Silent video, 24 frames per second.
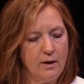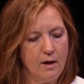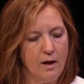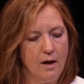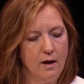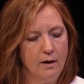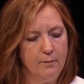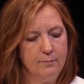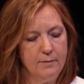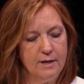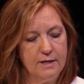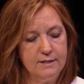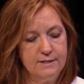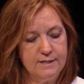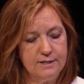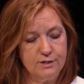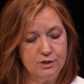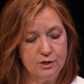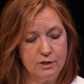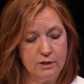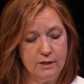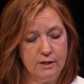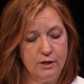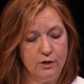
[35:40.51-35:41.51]

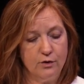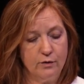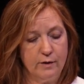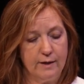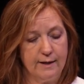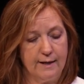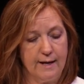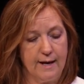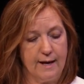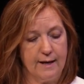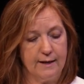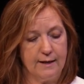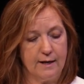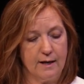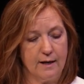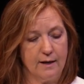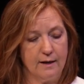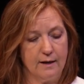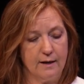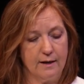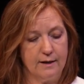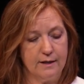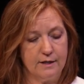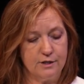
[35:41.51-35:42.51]
Additionally, you can get
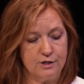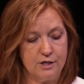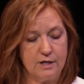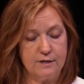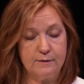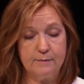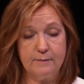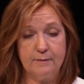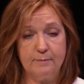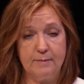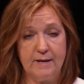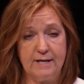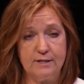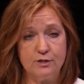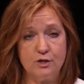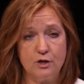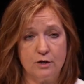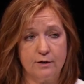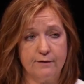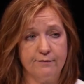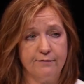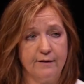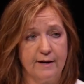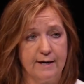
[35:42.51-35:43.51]
an adjustment based
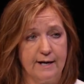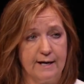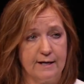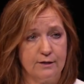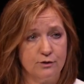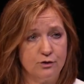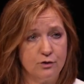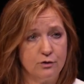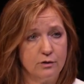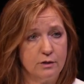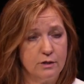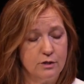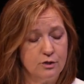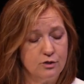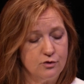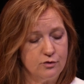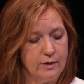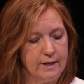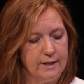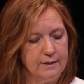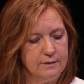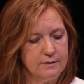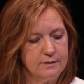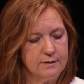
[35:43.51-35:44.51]
on a financial
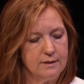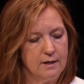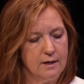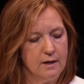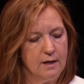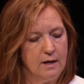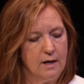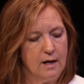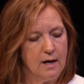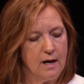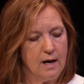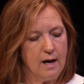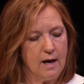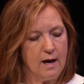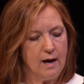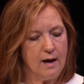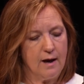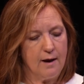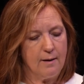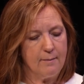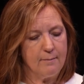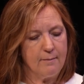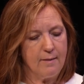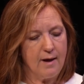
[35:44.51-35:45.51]
constraint,
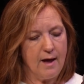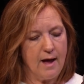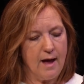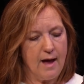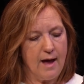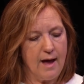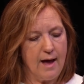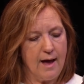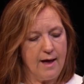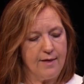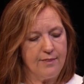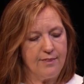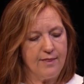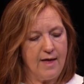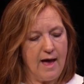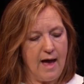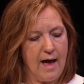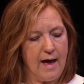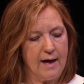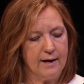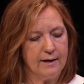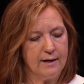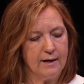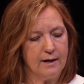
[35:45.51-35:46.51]
and
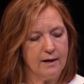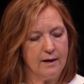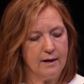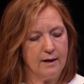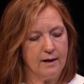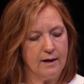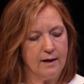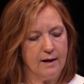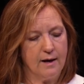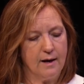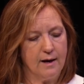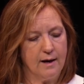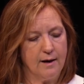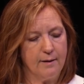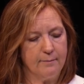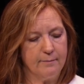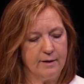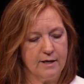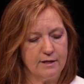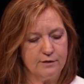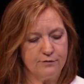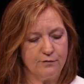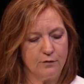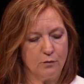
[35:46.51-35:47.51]
that
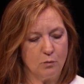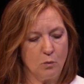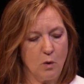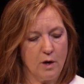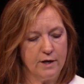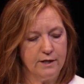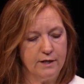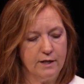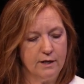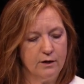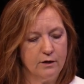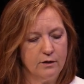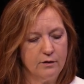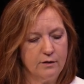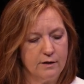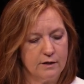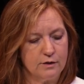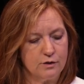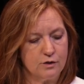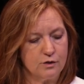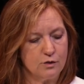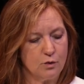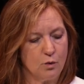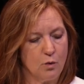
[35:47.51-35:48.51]
is for 1 year.
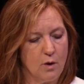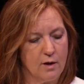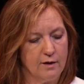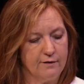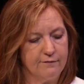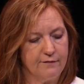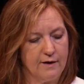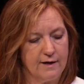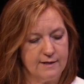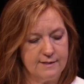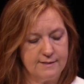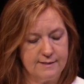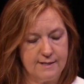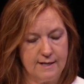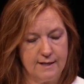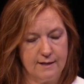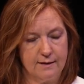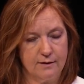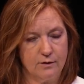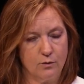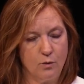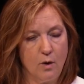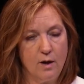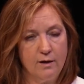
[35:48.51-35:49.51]
There's
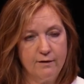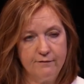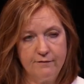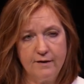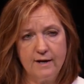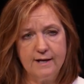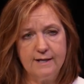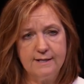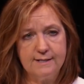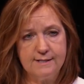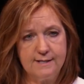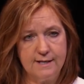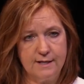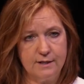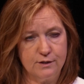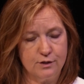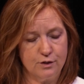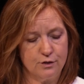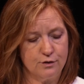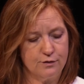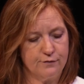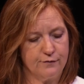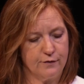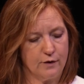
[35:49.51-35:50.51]
qualifying
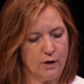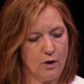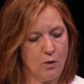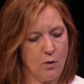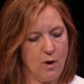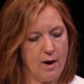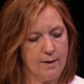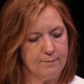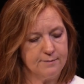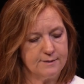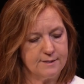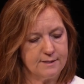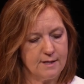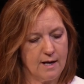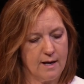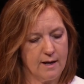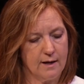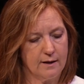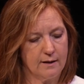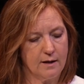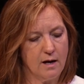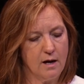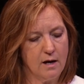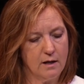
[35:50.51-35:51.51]
standards for co-ops
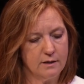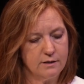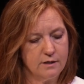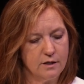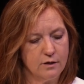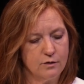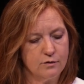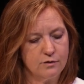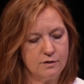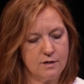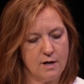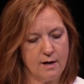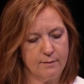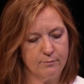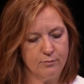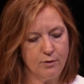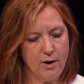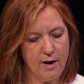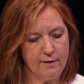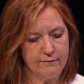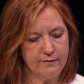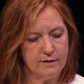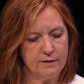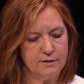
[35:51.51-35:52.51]
and condos,
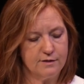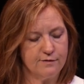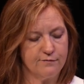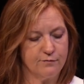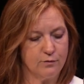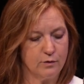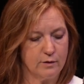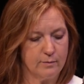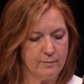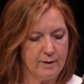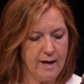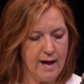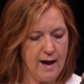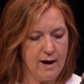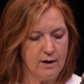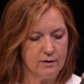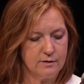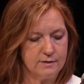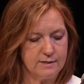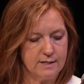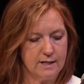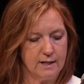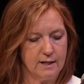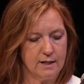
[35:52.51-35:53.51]
nonprofits, affordable
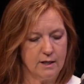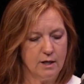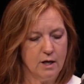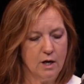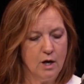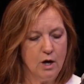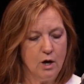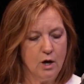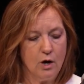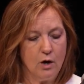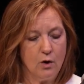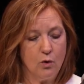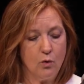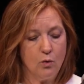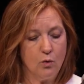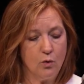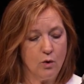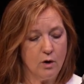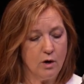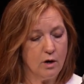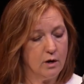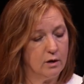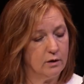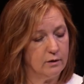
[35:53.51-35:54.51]
housing,
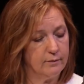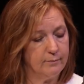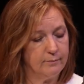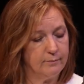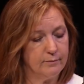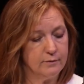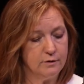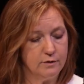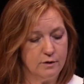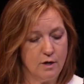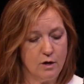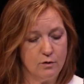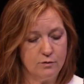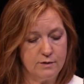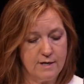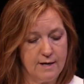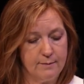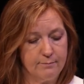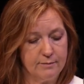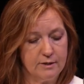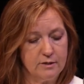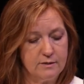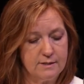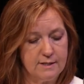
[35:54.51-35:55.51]
or no
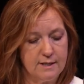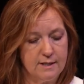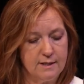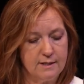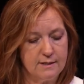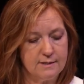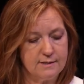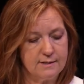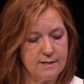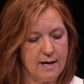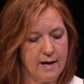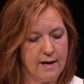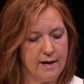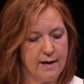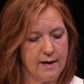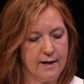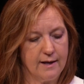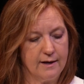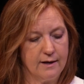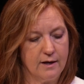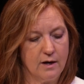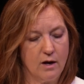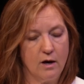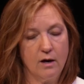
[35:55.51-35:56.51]
debt buildings,
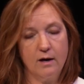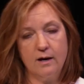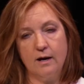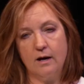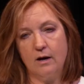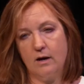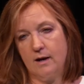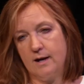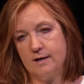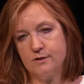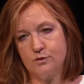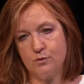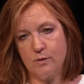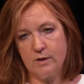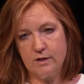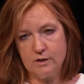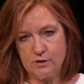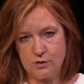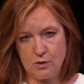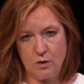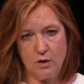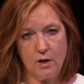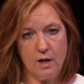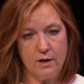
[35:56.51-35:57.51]
and as well
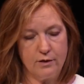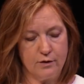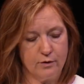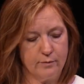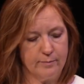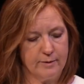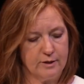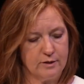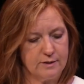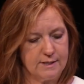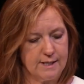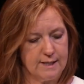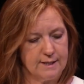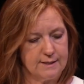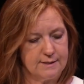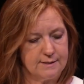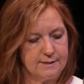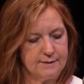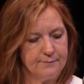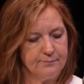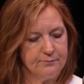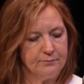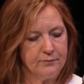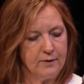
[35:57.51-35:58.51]
as all other
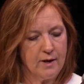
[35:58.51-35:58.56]
buildings.